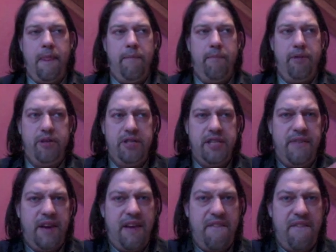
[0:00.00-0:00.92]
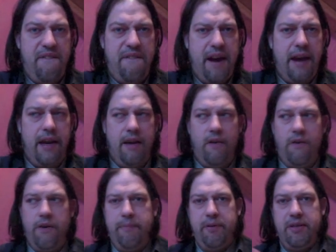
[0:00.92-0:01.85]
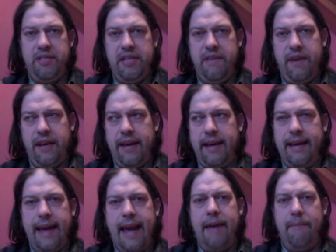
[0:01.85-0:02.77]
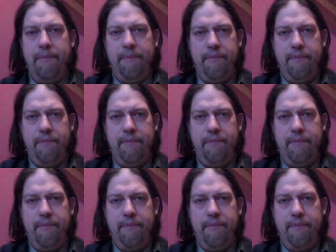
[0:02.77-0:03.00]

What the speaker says: perceiving a fight or perceiving a game,